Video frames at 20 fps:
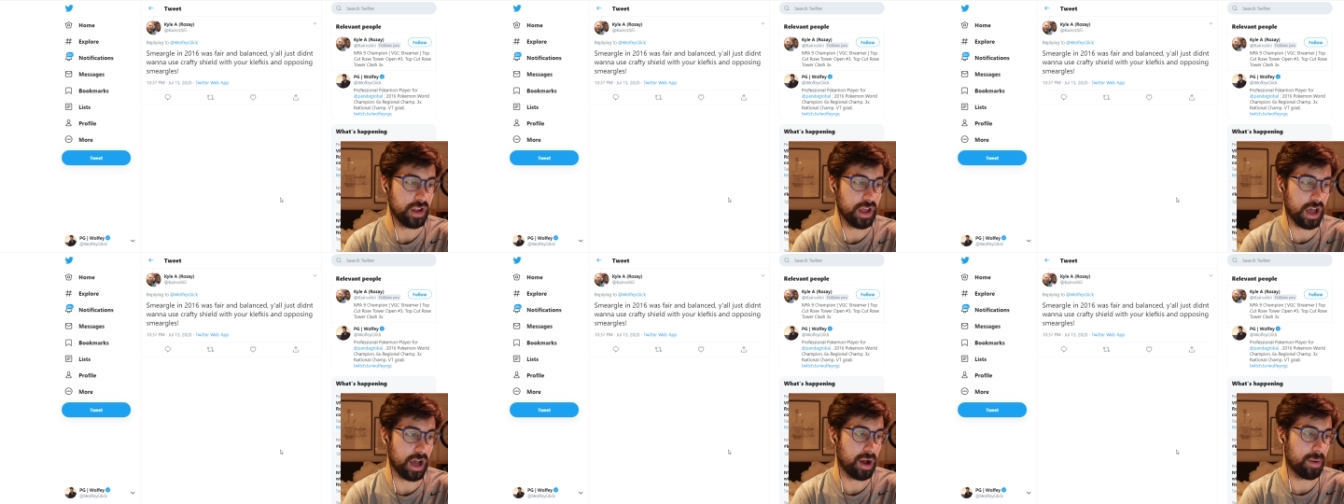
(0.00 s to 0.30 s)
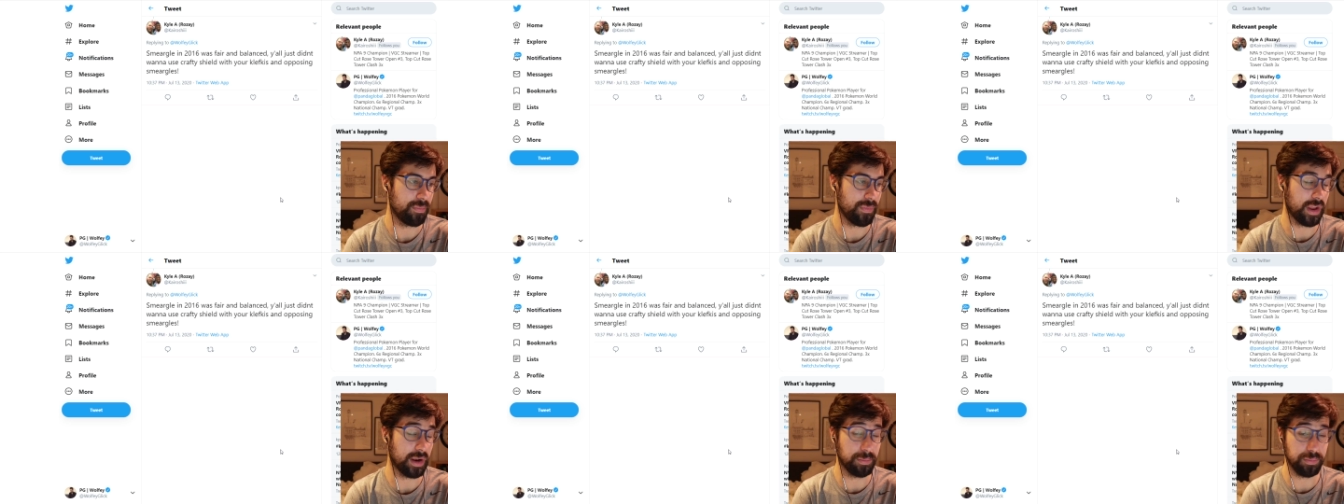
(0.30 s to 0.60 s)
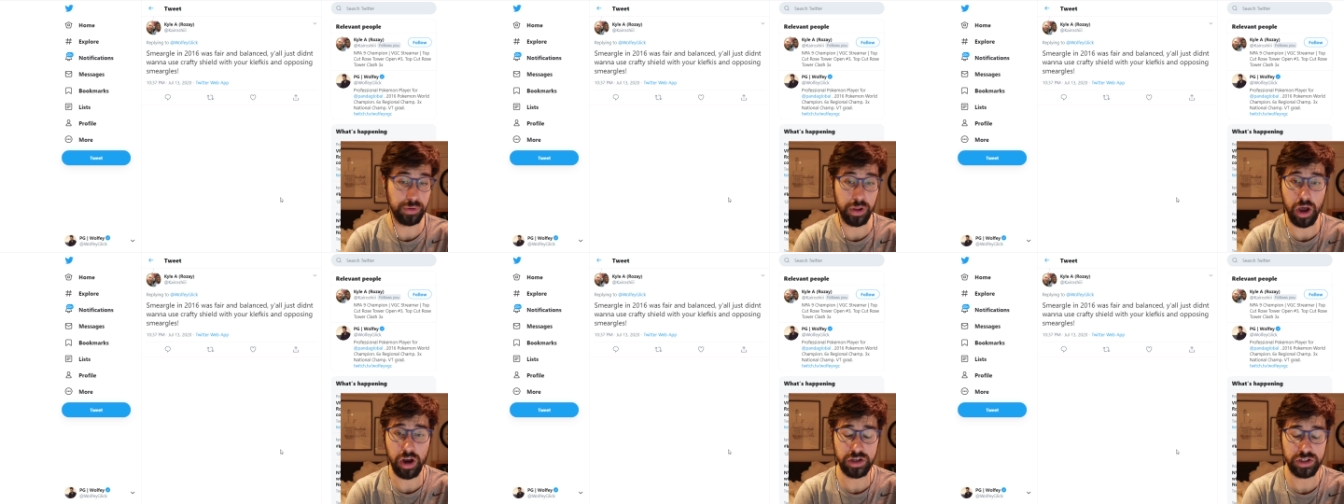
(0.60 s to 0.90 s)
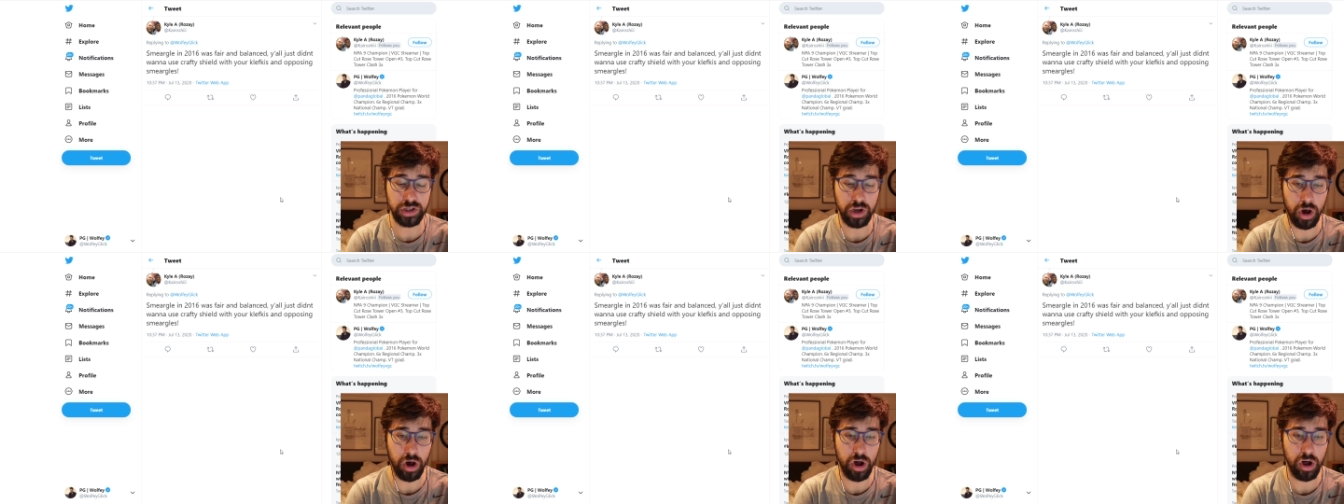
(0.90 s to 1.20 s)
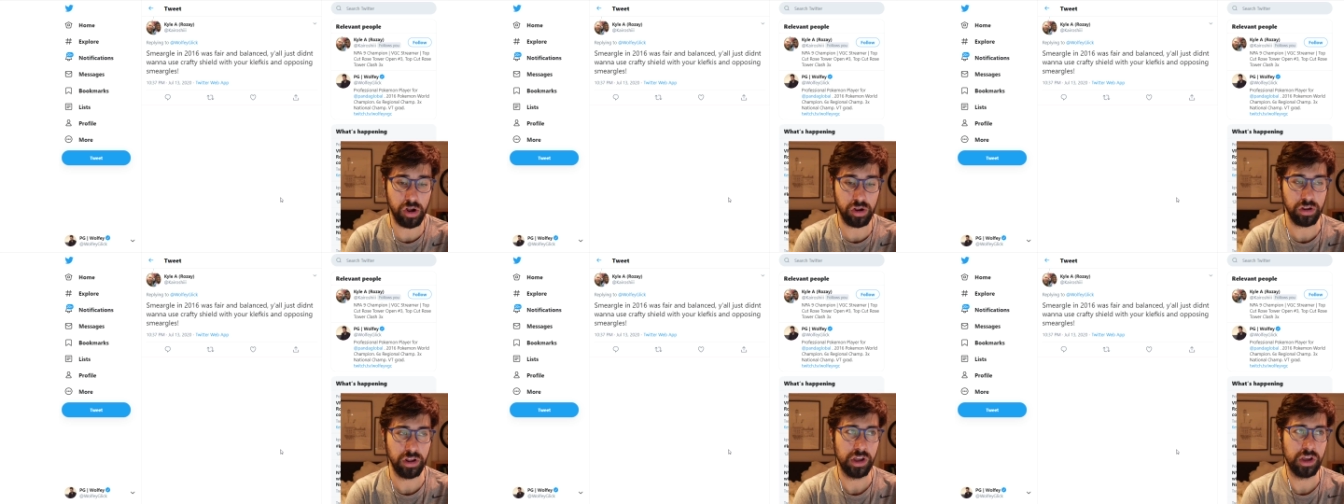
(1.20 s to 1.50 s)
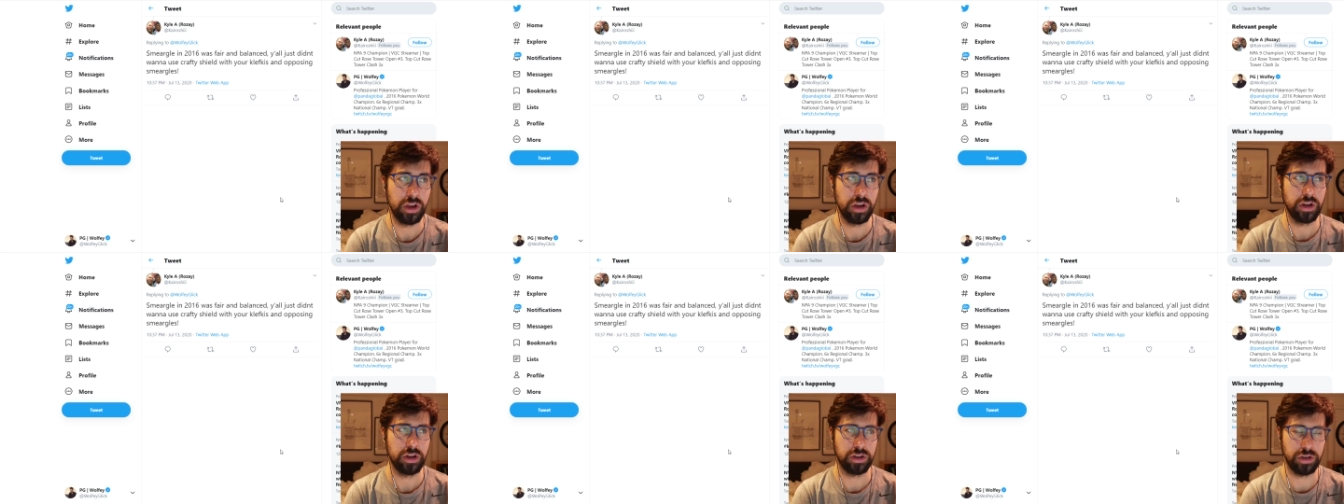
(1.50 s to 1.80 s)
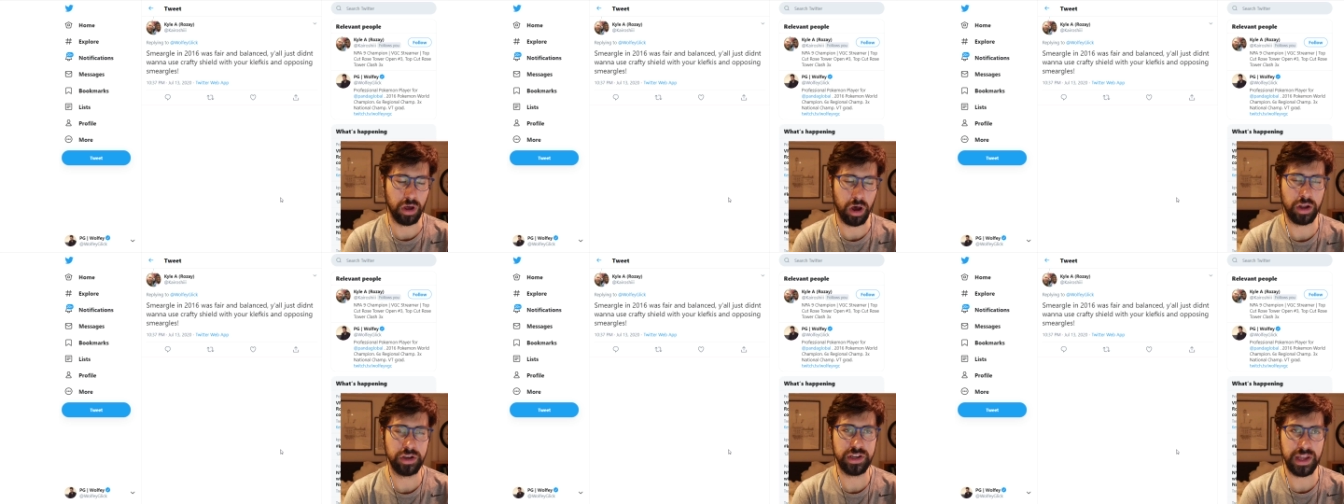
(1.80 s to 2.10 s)
um, and it blocks all
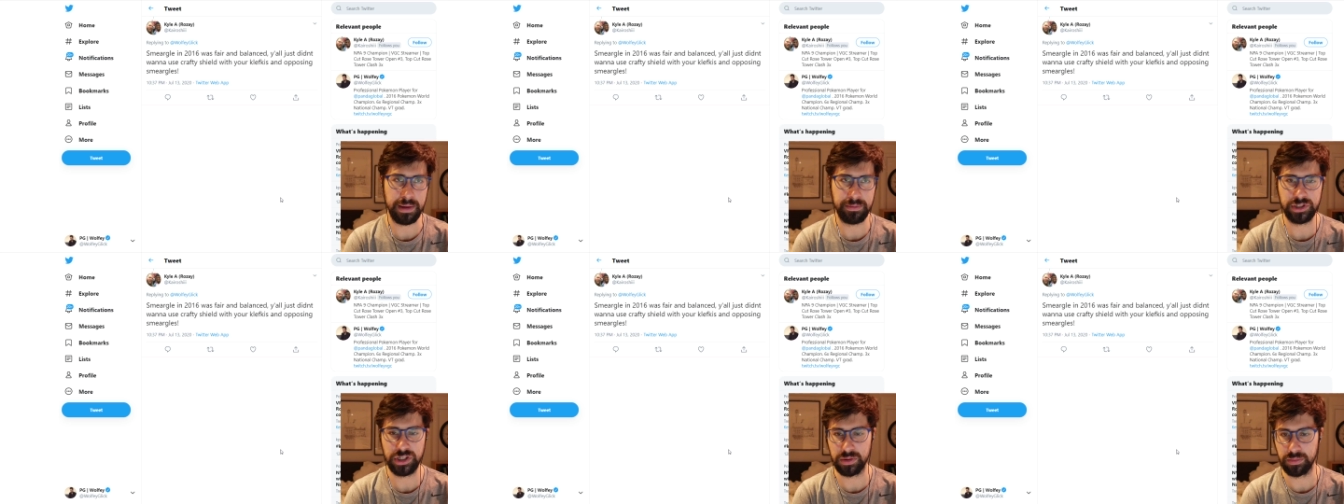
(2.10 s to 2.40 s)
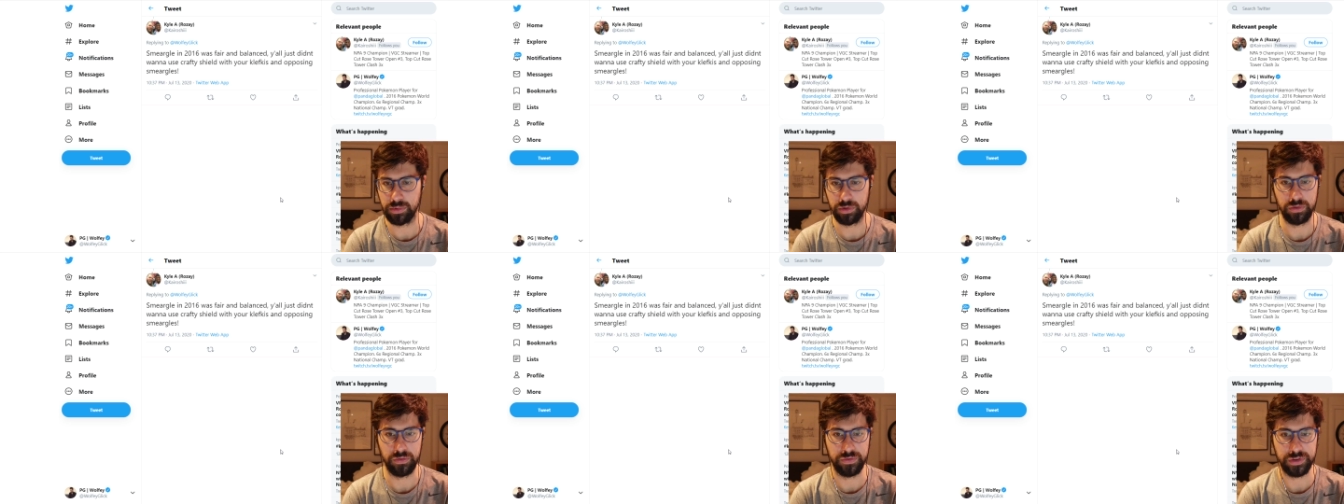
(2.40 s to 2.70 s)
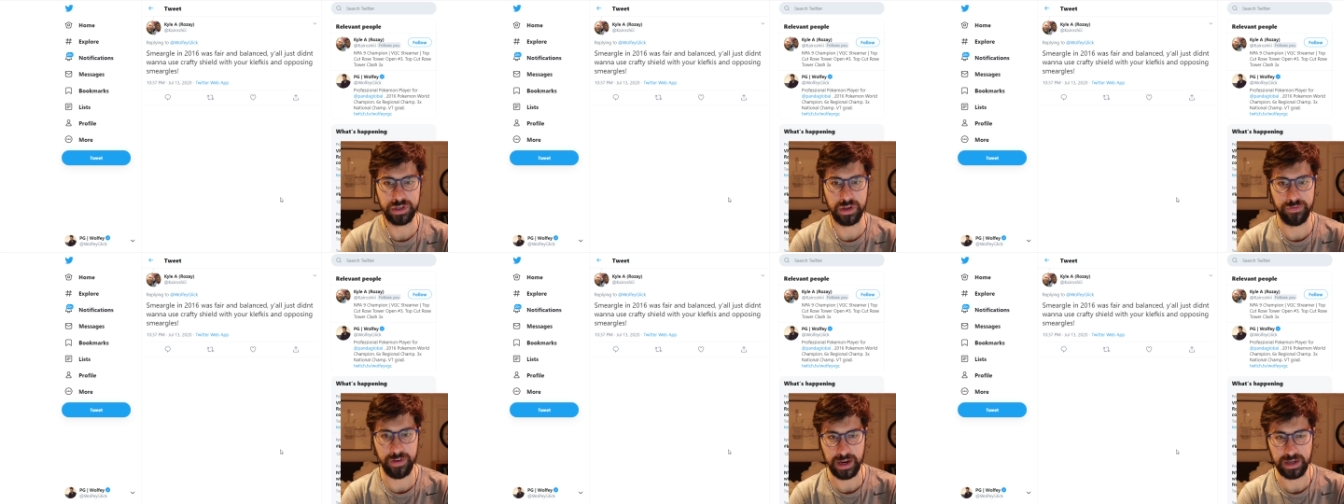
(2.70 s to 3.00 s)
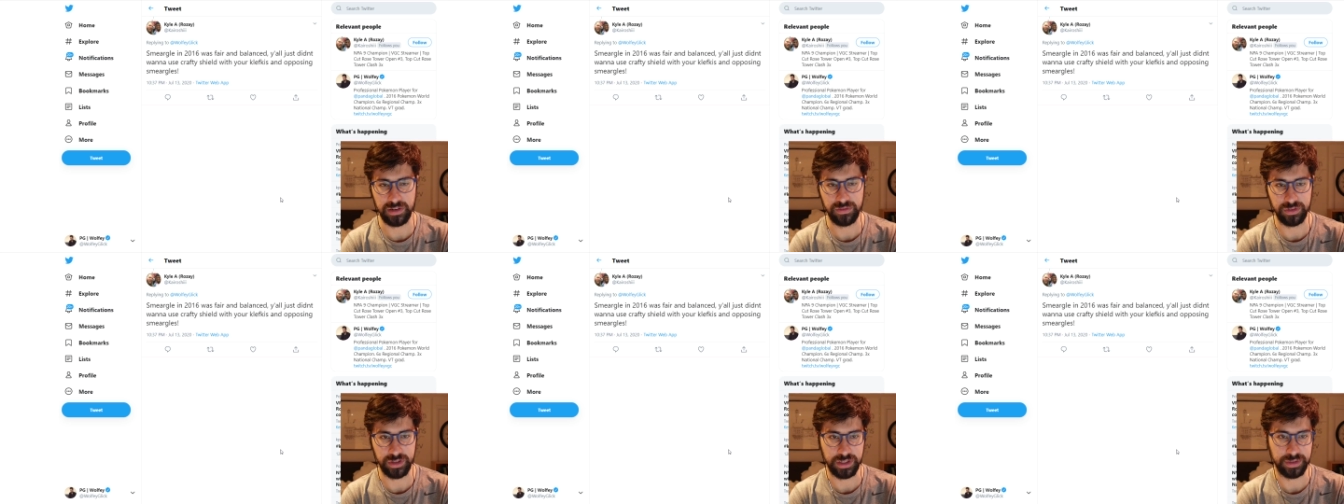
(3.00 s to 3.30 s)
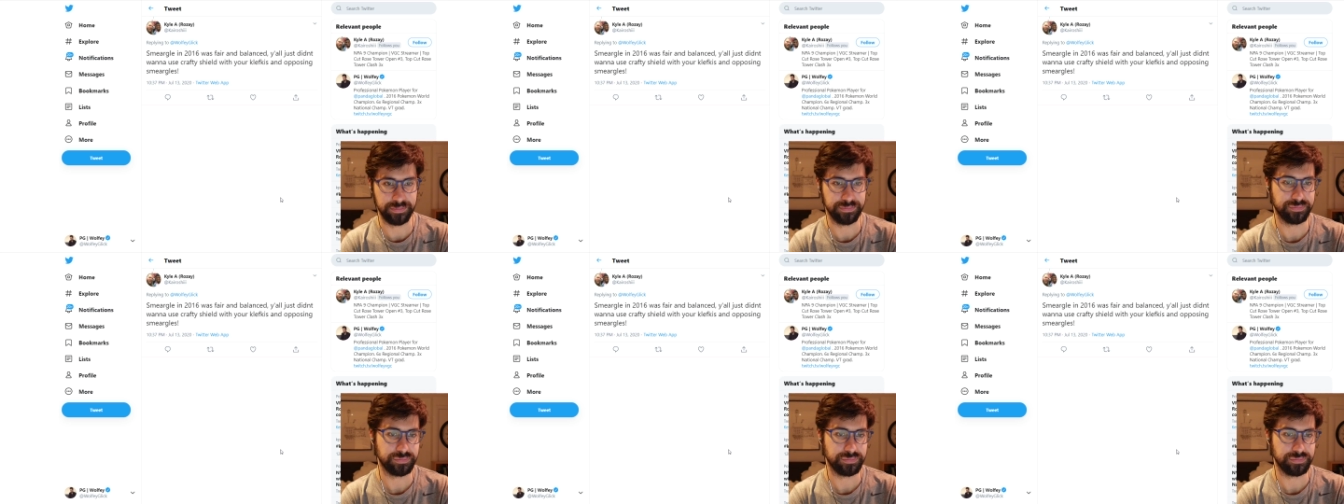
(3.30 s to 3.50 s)
non-damaging moves, effectively.